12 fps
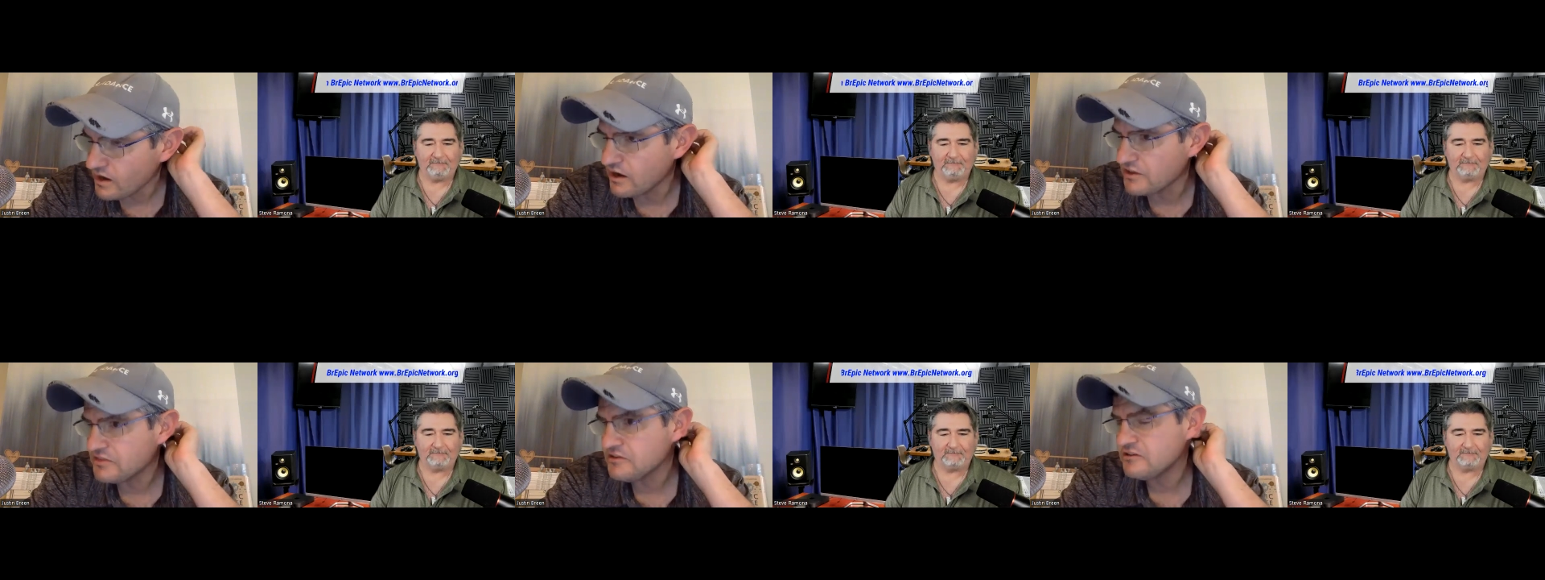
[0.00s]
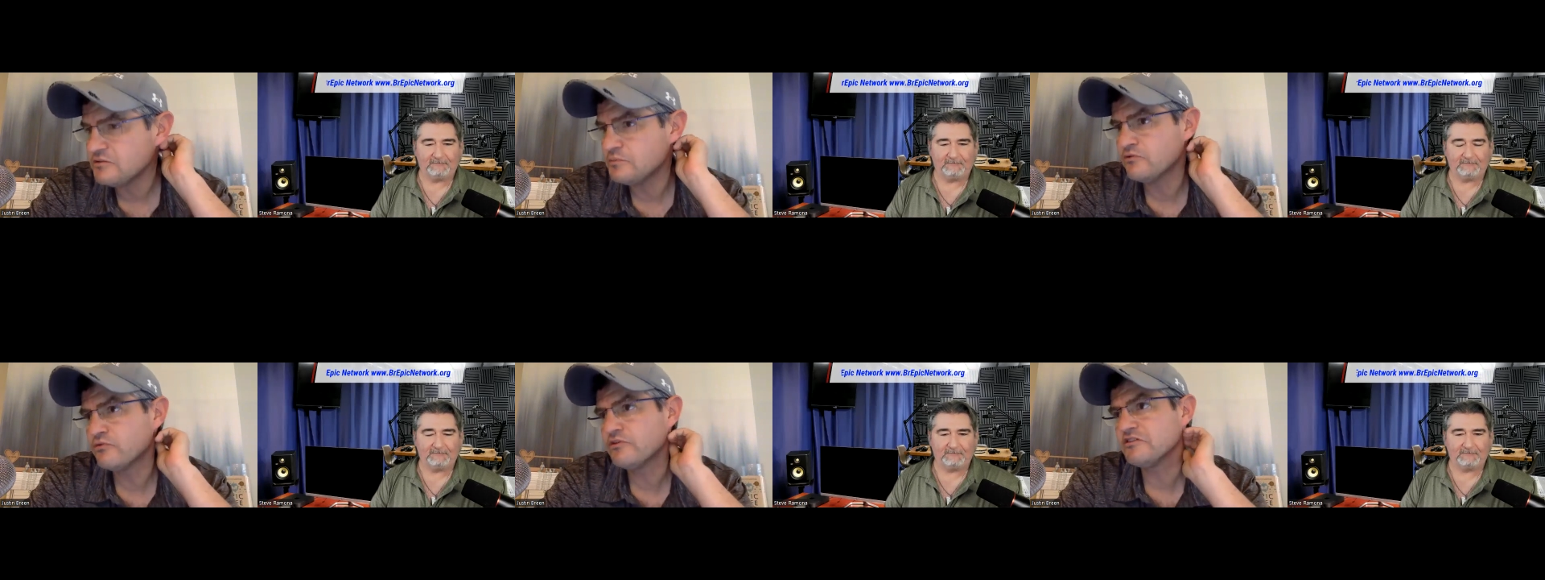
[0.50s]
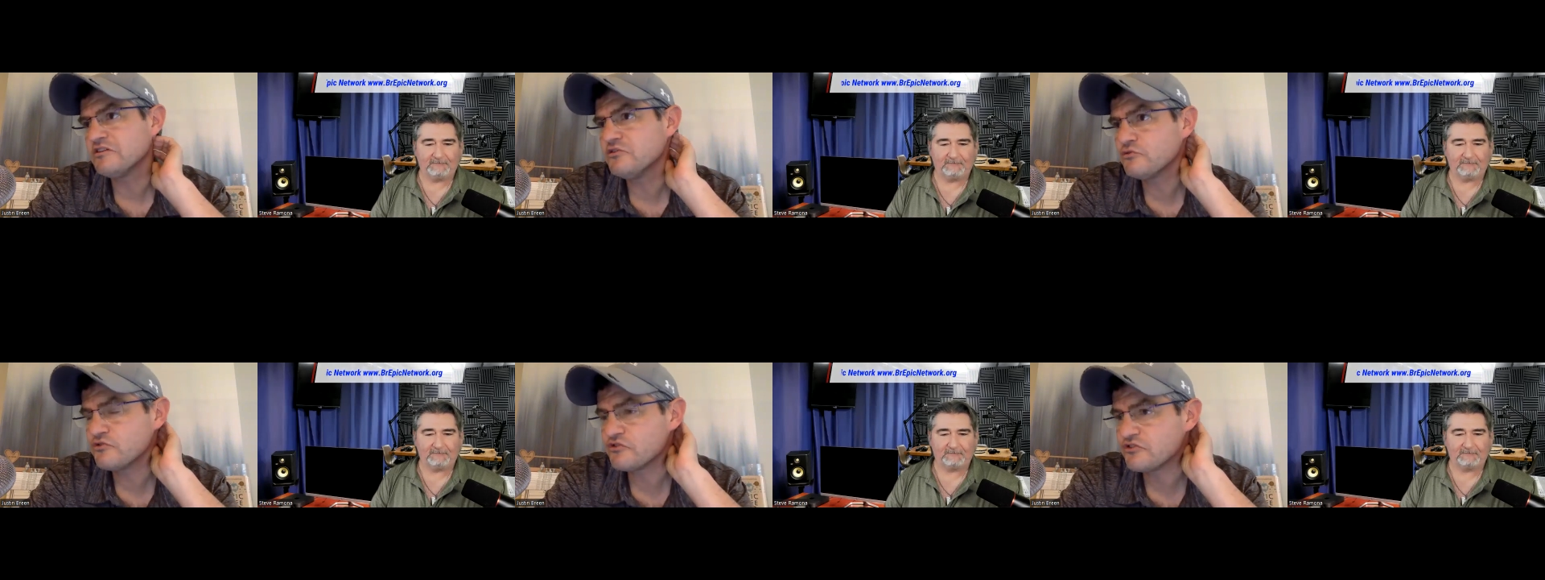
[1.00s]
Speaker 1: I think he'd be really
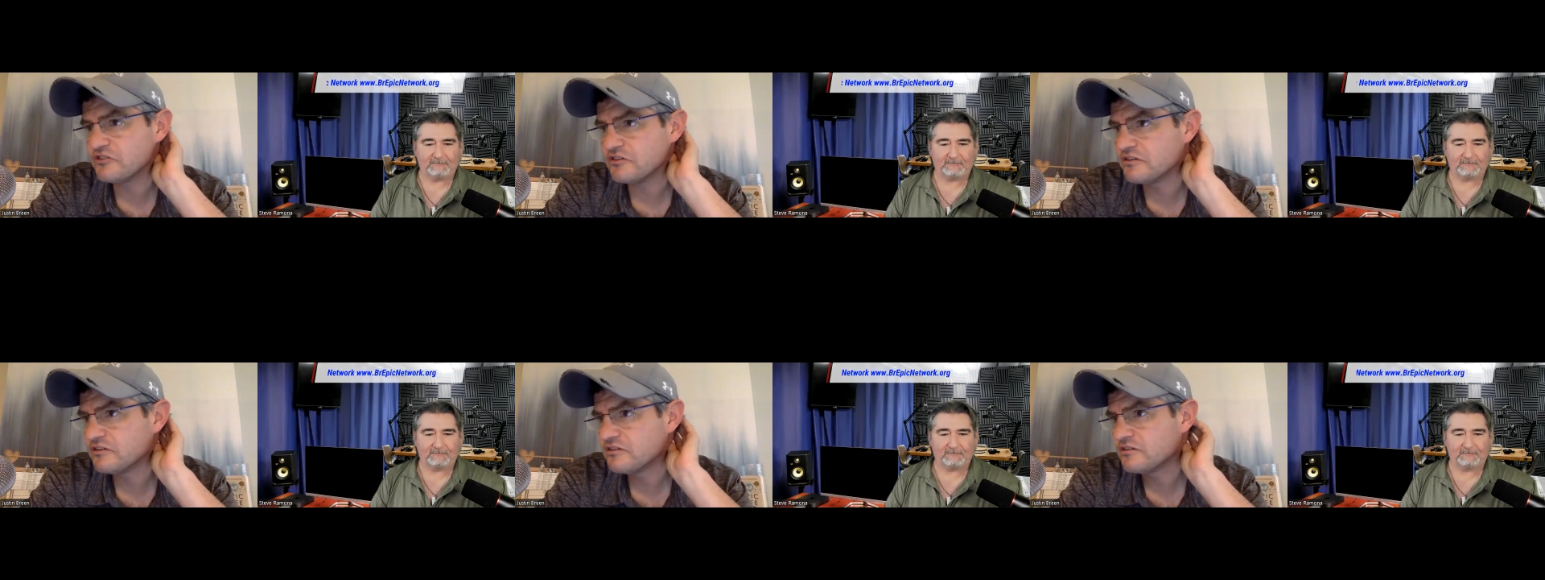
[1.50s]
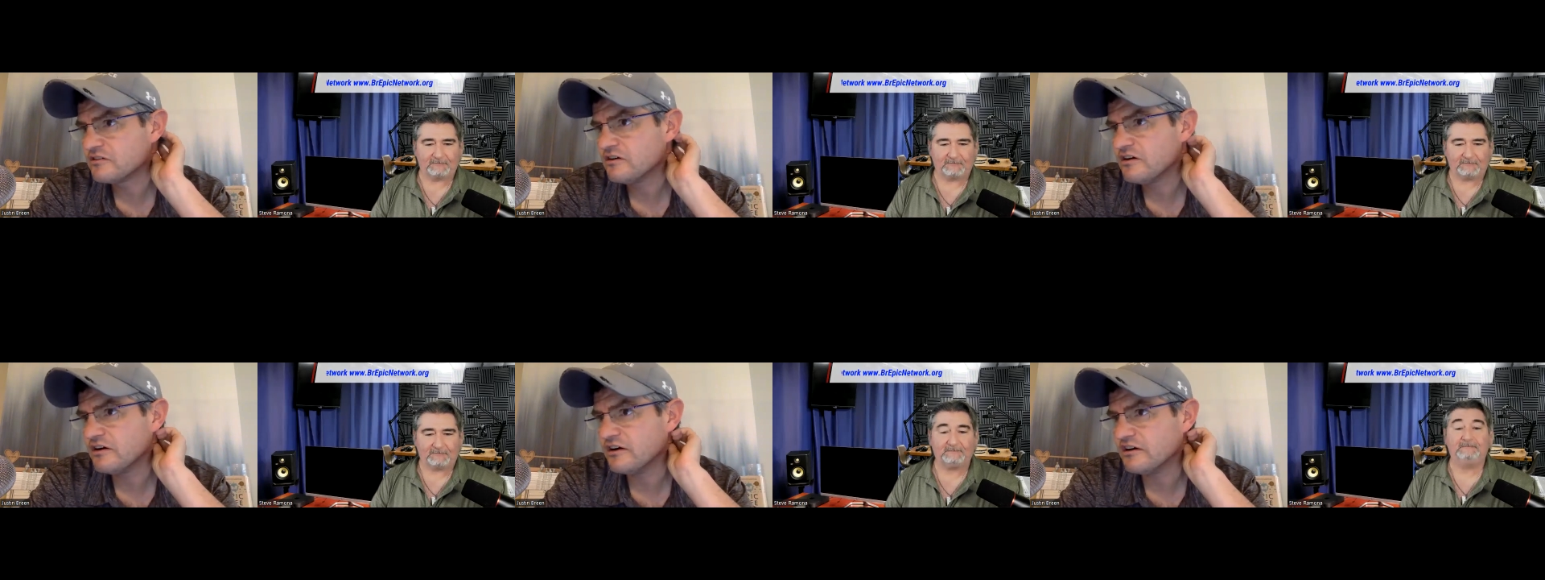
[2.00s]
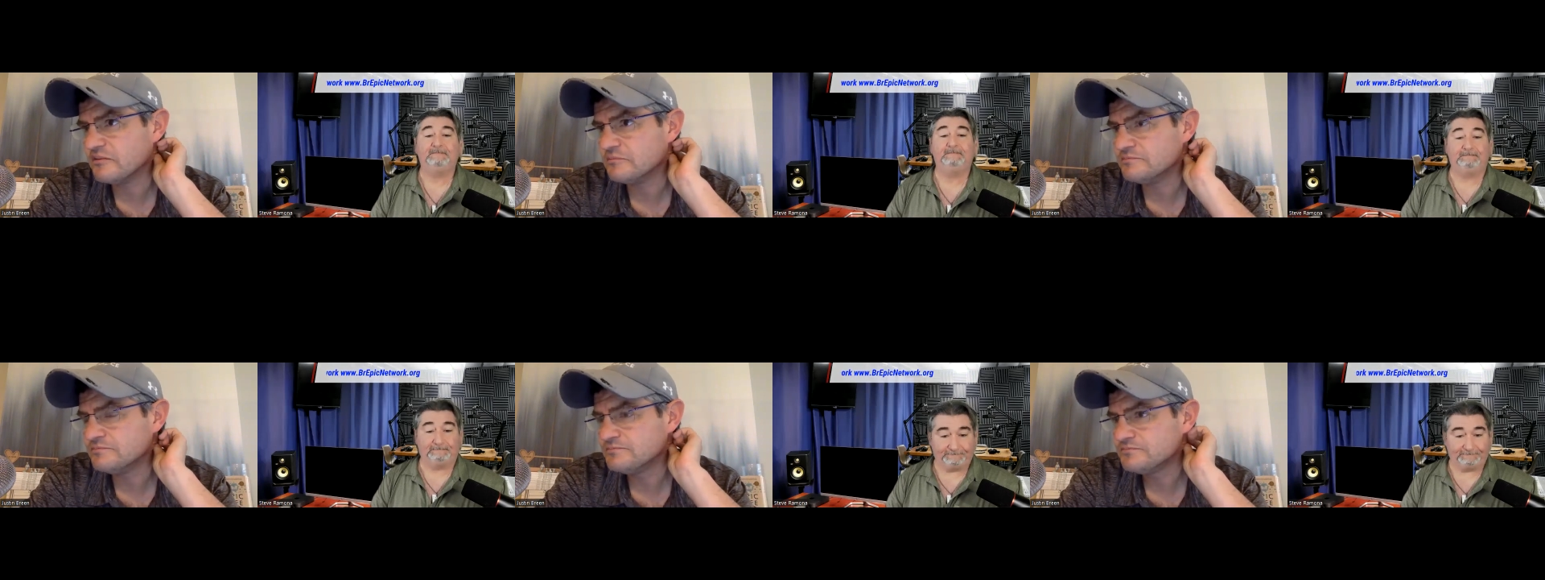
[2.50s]
interested. Um, mm.